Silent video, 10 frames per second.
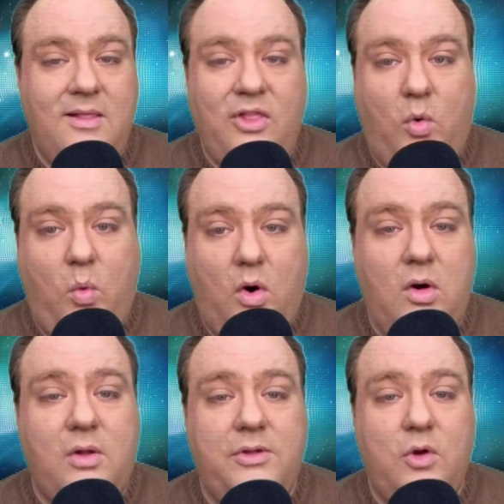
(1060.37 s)
the
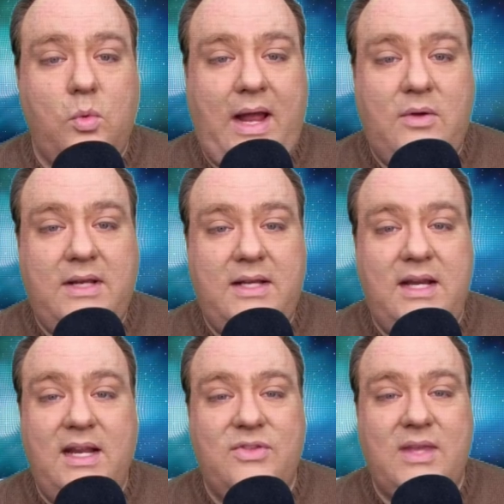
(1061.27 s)
world around it
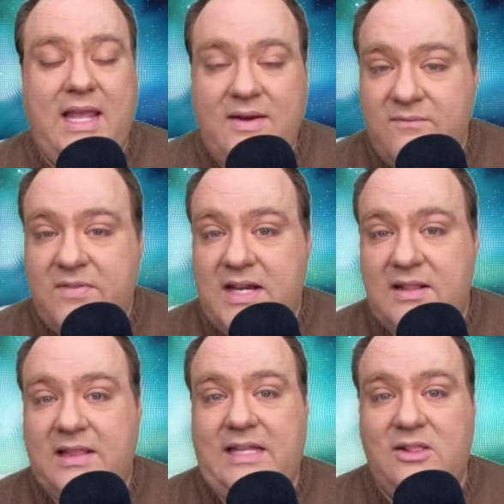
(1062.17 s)
is
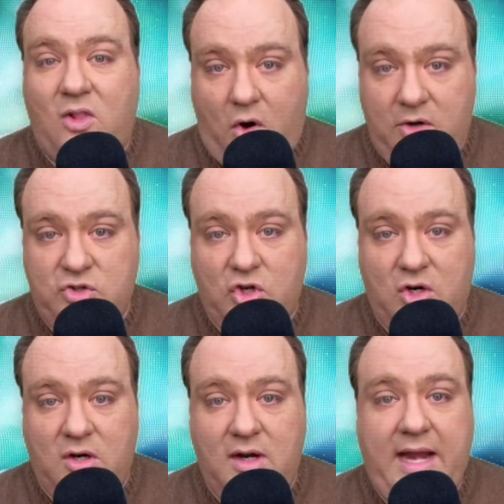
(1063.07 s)
infinitely
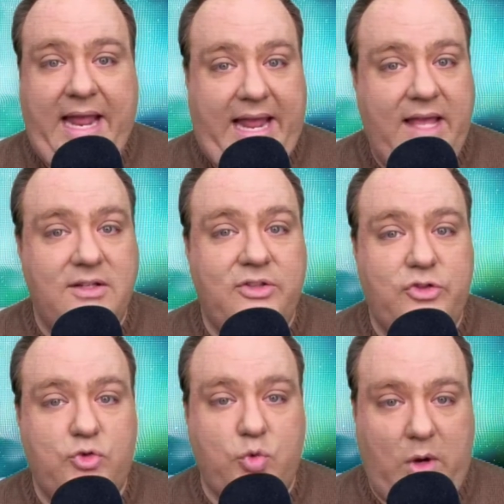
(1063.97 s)
larger and
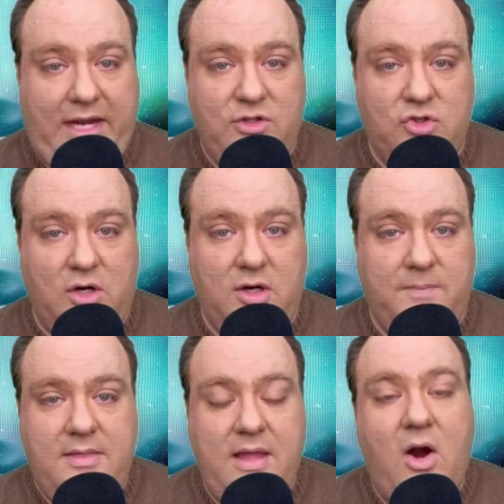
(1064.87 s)
stranger.
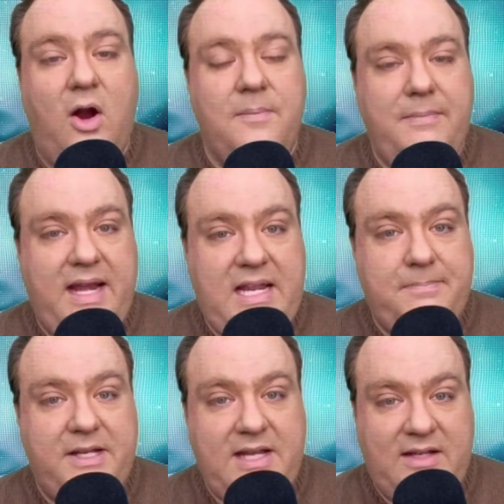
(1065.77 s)
There are many
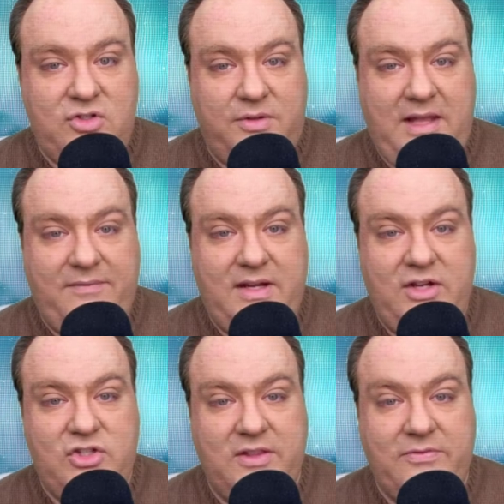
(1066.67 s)
potential
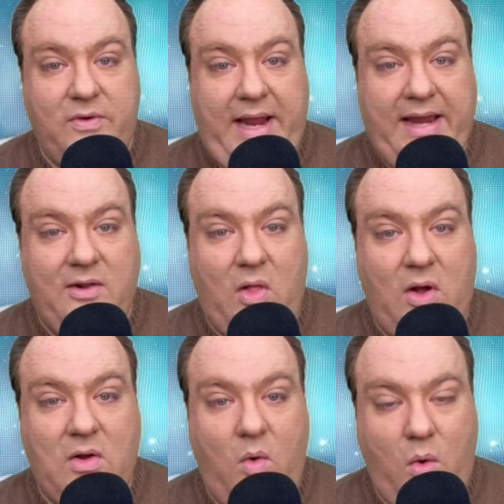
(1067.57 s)
definitions for
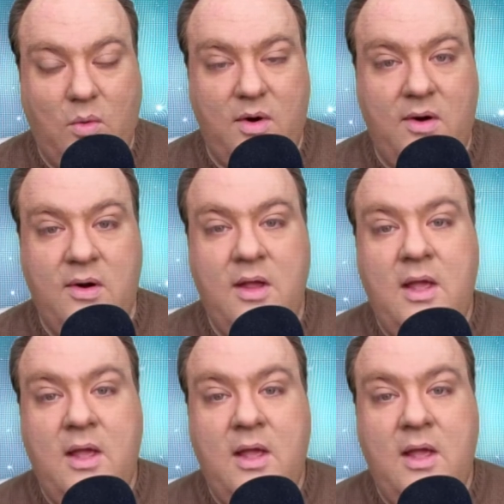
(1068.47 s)
analog horror,